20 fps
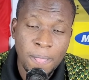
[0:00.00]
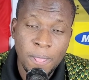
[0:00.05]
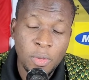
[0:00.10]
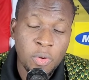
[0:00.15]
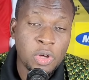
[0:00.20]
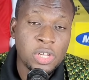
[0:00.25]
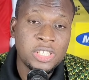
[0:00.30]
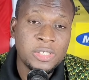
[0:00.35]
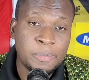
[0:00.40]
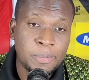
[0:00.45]

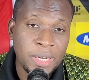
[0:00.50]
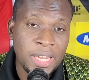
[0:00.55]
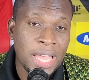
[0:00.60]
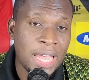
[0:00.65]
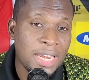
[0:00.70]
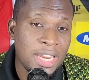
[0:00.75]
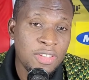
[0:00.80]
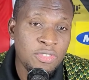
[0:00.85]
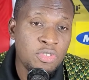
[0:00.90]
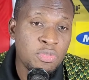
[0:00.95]
Because
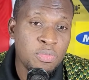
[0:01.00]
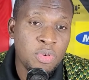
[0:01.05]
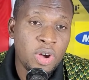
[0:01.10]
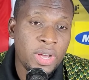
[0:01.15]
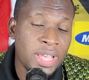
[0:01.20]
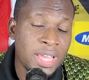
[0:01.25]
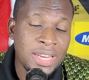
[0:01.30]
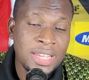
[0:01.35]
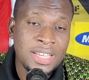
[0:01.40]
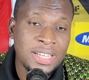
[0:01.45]
player ne juma
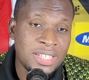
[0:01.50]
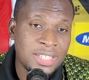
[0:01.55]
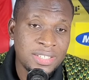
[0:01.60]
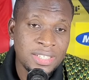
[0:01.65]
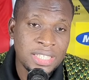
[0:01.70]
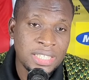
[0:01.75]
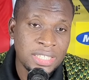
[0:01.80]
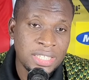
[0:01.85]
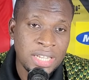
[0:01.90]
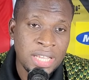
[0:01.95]
or any
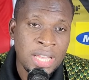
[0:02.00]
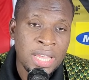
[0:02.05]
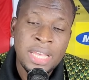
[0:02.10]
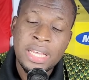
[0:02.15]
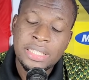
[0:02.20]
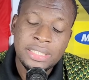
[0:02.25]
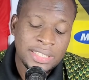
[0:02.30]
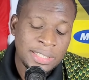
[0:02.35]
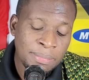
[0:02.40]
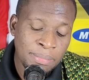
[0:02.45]
training.
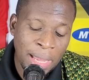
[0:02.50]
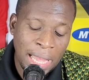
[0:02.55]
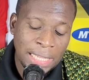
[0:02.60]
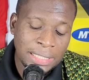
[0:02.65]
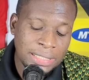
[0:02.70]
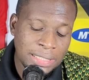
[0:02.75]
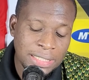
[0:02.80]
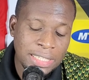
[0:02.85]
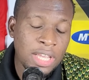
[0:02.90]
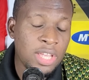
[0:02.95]
To
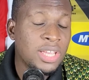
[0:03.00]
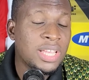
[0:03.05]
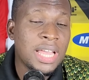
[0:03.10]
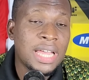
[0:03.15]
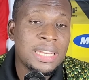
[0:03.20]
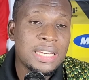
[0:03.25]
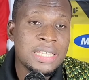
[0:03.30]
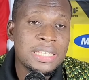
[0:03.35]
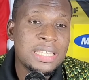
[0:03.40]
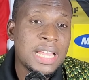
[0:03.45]
match there, you
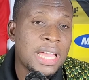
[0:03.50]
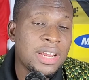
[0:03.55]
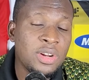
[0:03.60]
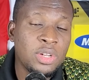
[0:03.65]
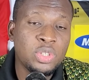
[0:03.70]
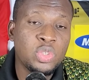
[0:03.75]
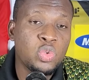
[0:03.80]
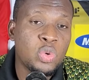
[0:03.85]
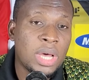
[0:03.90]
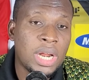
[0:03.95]
can decide
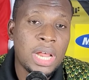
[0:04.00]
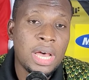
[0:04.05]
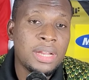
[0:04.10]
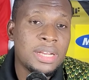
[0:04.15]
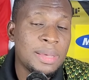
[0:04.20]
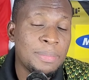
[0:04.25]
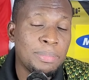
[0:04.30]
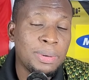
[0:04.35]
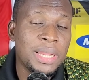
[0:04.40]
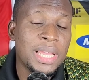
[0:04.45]
not to allow
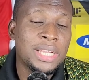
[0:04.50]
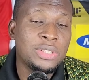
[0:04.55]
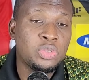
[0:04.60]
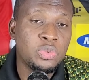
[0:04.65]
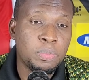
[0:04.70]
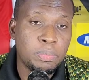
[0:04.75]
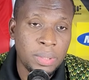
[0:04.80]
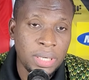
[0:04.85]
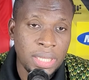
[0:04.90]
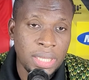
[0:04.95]
the player
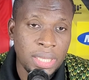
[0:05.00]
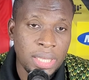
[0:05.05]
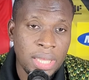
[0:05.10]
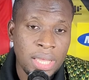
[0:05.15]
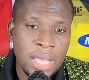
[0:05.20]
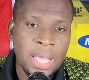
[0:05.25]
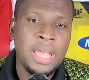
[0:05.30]
to play.